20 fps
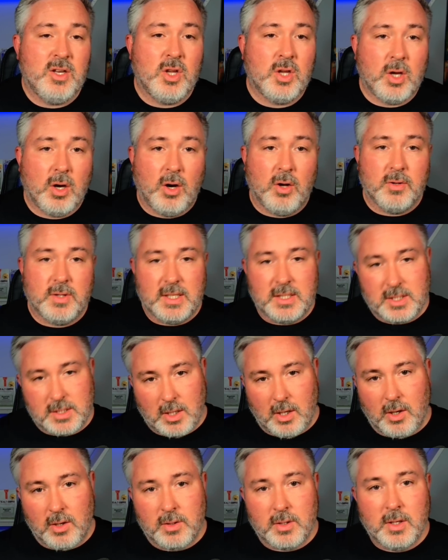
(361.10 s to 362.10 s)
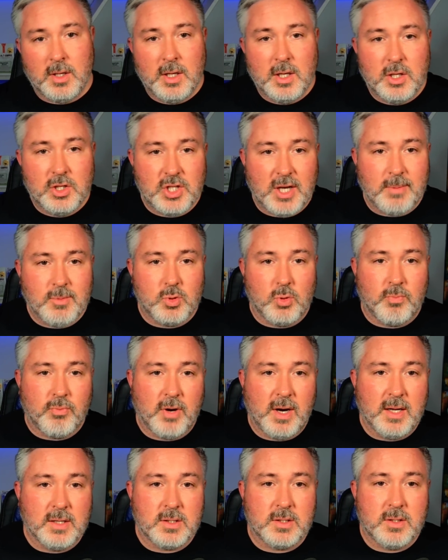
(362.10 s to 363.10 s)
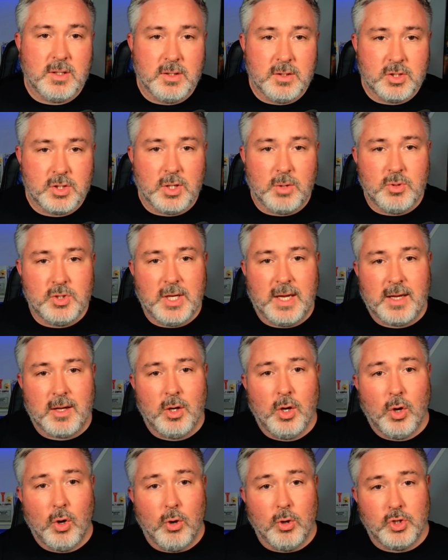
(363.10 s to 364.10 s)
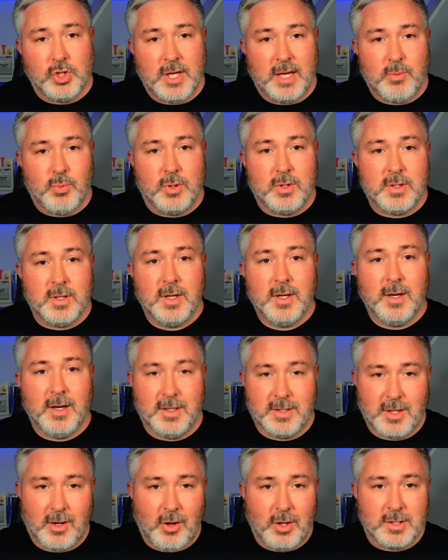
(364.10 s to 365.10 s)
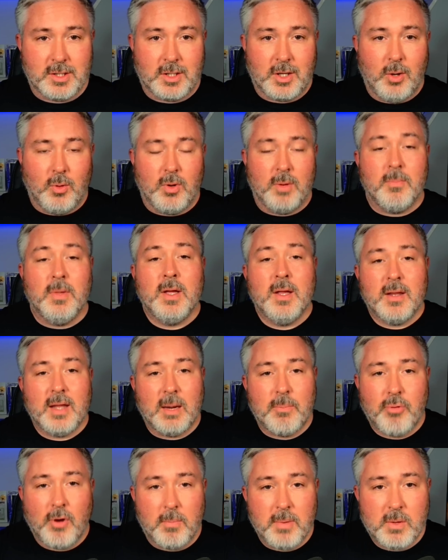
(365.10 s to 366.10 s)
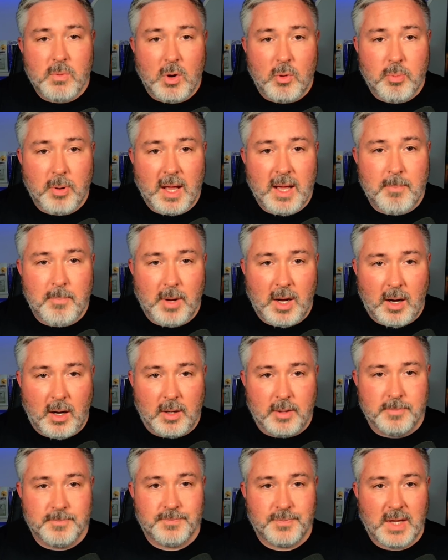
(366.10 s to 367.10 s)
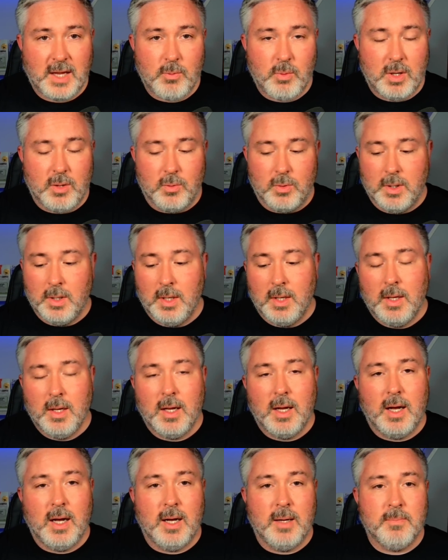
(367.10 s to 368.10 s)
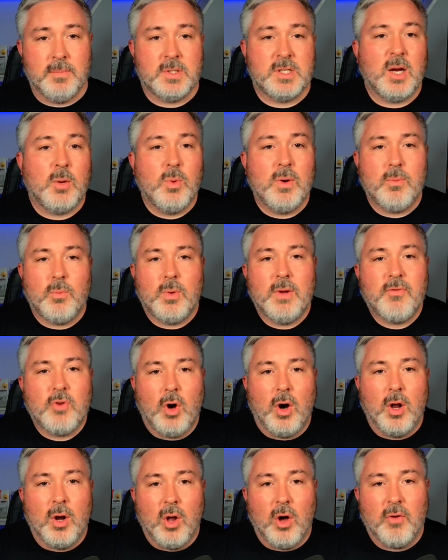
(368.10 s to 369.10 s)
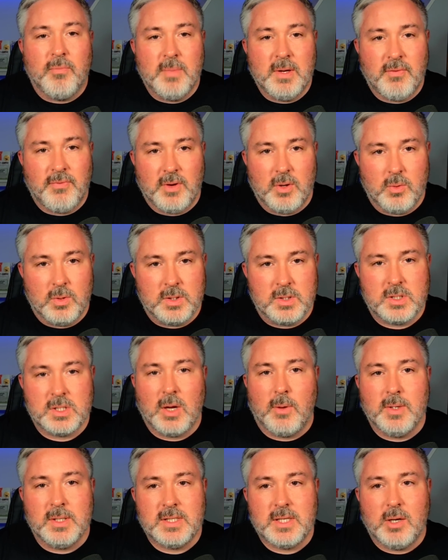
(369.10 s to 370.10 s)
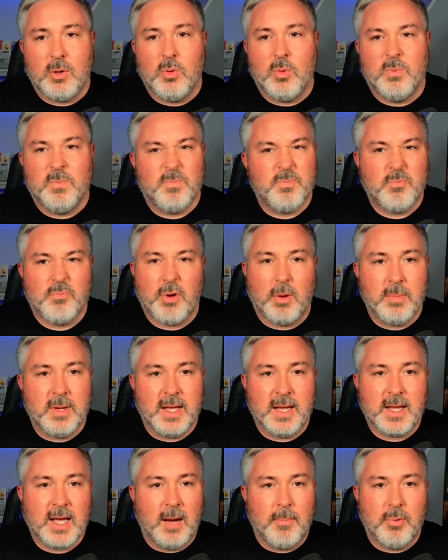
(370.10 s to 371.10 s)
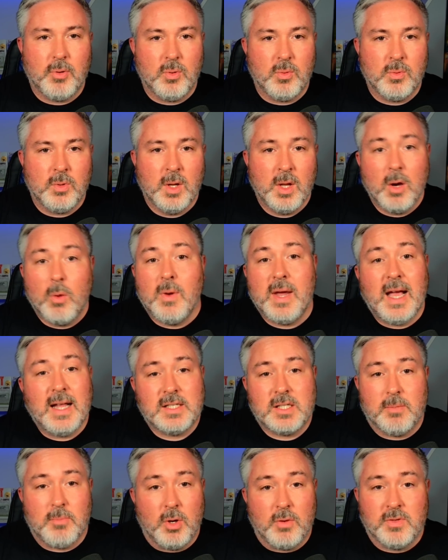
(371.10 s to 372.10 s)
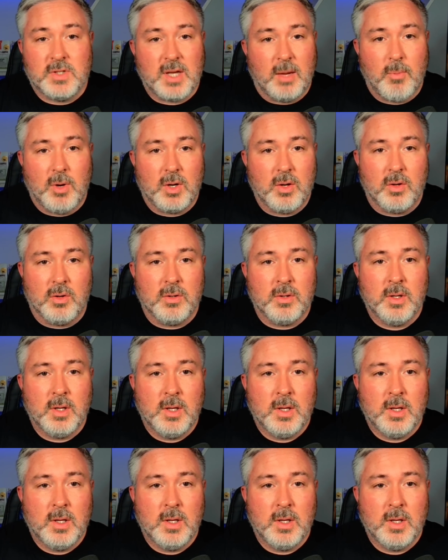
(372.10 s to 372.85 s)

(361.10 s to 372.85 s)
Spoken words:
you can't discard James Ward-Prowse and Soucek, or Jedward, as I like to call them. They probably will play a part. They will. So we've got a lot of midfielders. So until probably a couple, we had to move someone on.